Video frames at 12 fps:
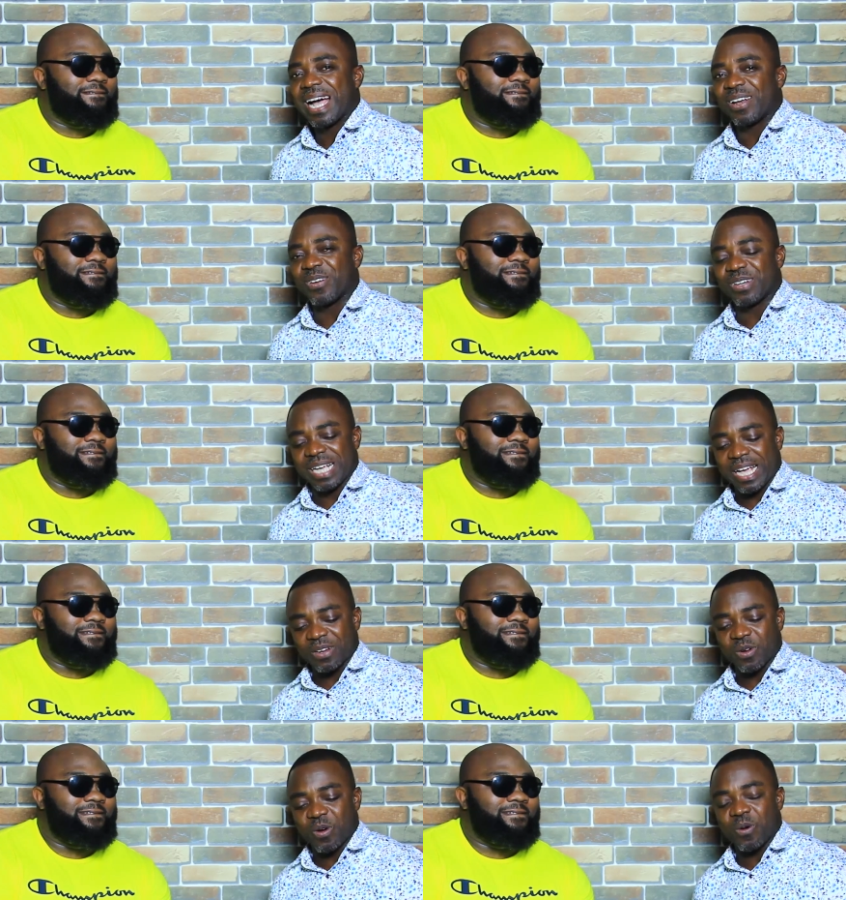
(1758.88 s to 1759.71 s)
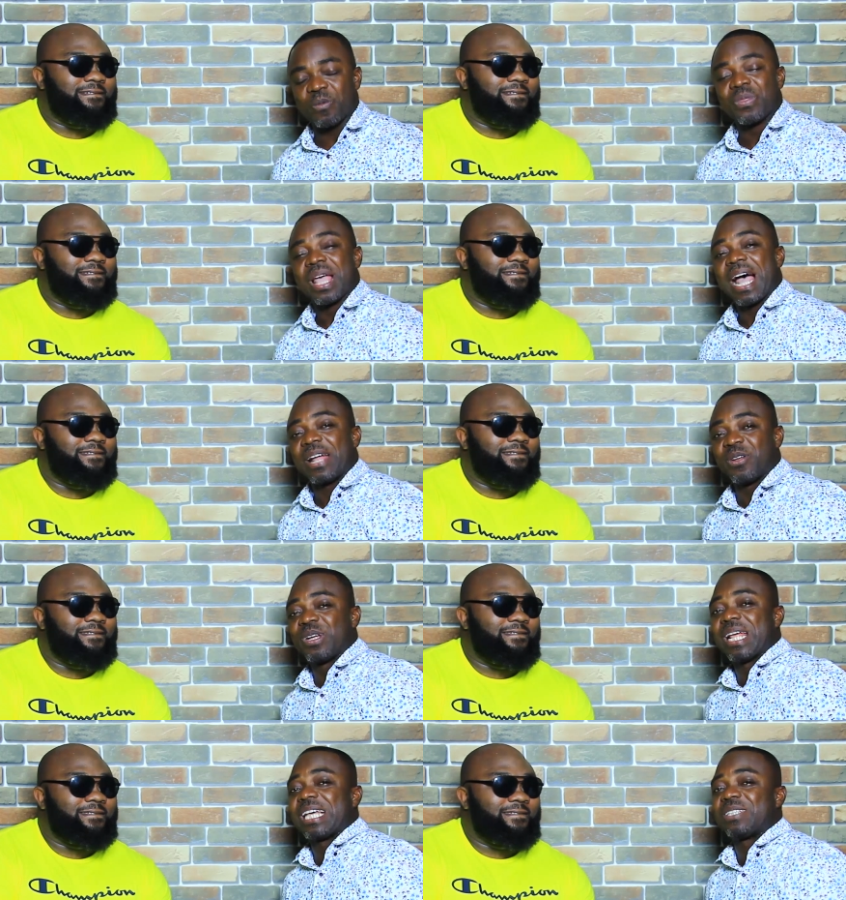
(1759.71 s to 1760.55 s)
Speaker 1: Alordia and Co. I
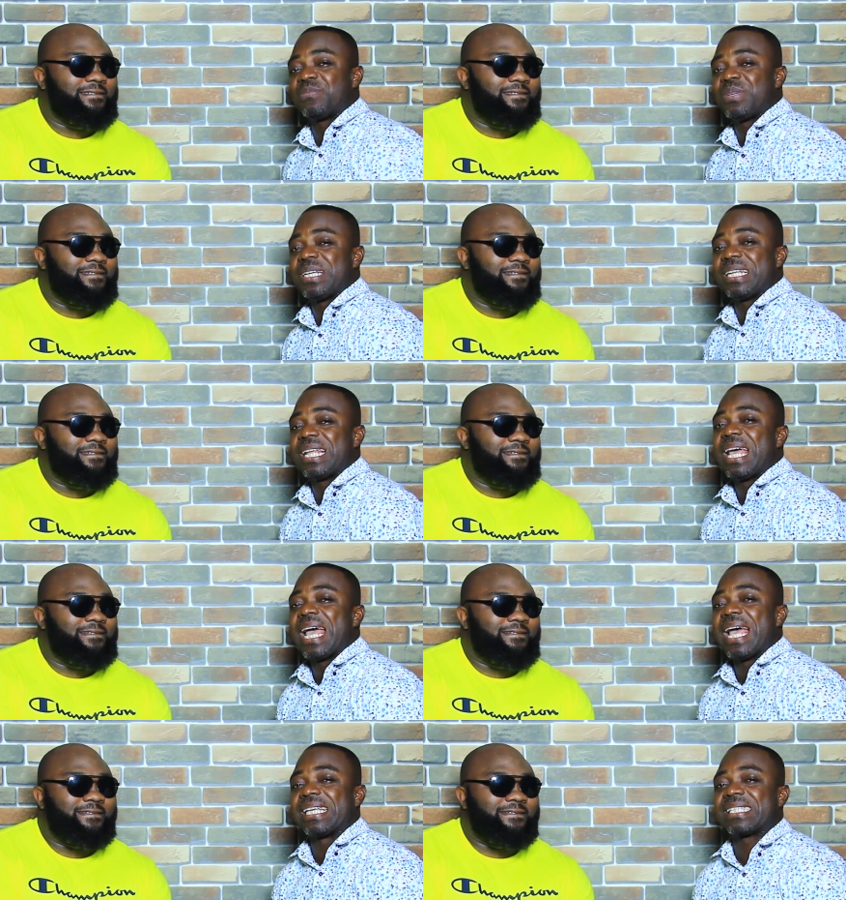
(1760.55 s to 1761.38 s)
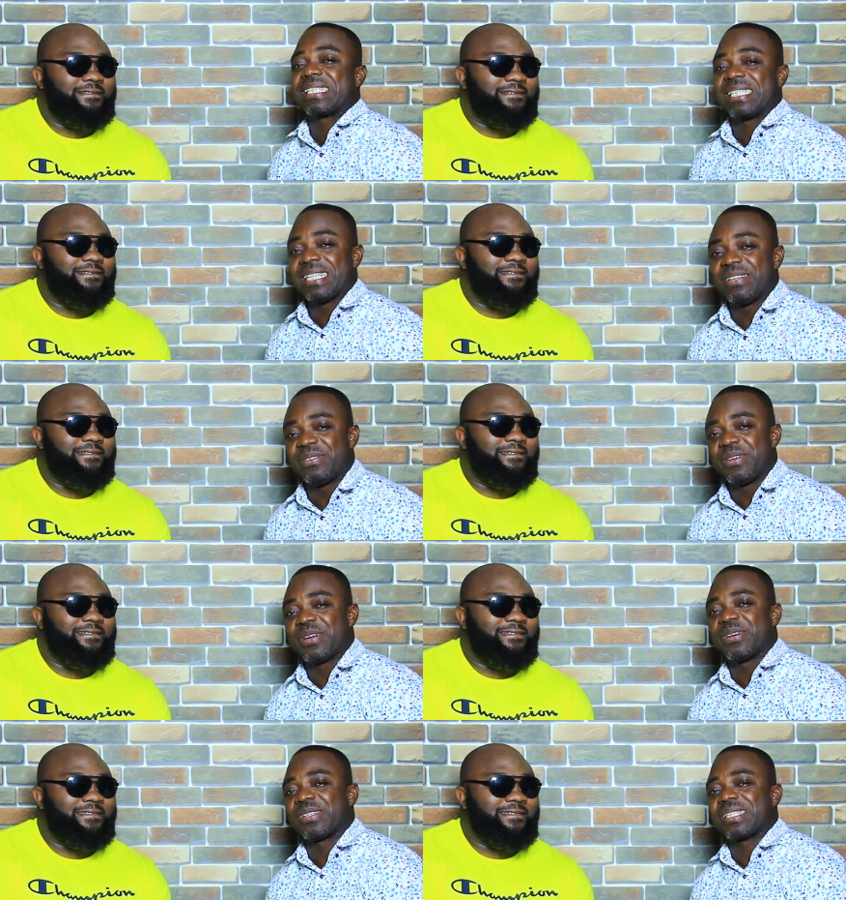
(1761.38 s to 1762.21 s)
know it has been a
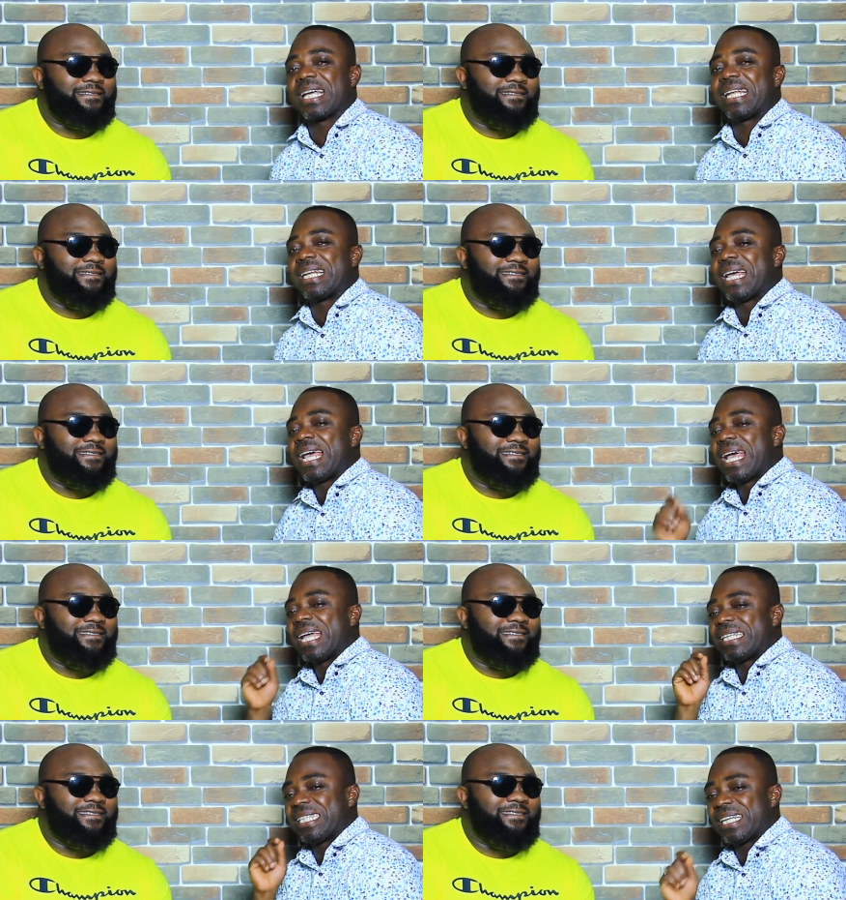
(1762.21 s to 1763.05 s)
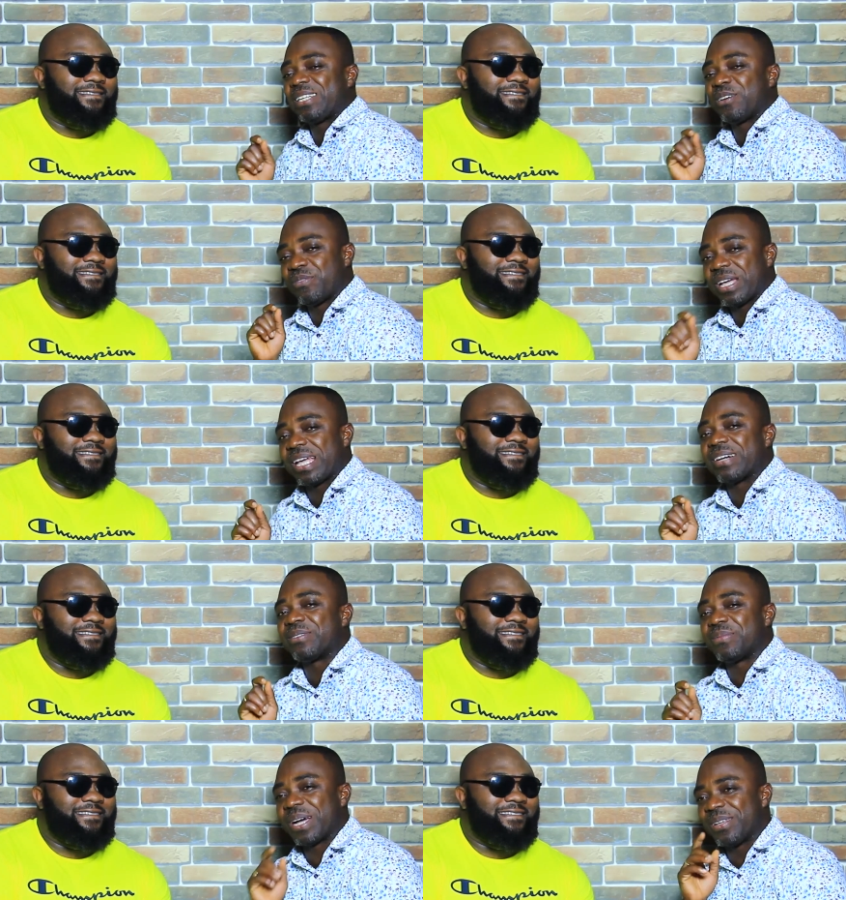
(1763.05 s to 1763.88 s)
serious and a journey of a
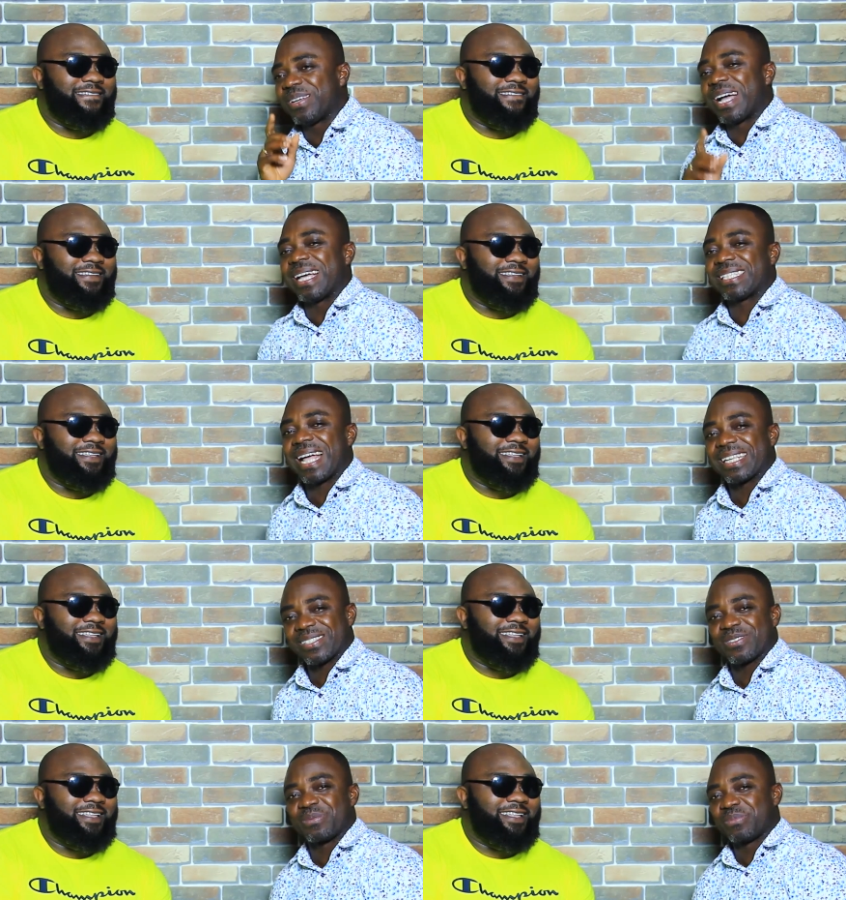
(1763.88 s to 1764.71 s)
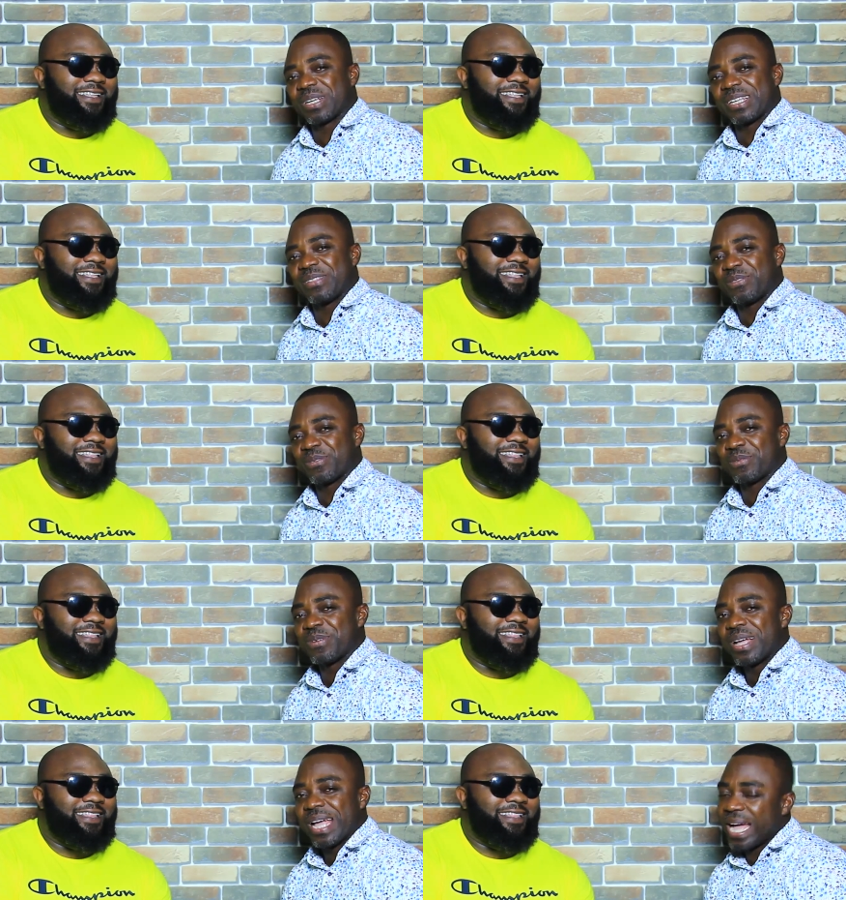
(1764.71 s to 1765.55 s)
hell, but you guys are still breaking through.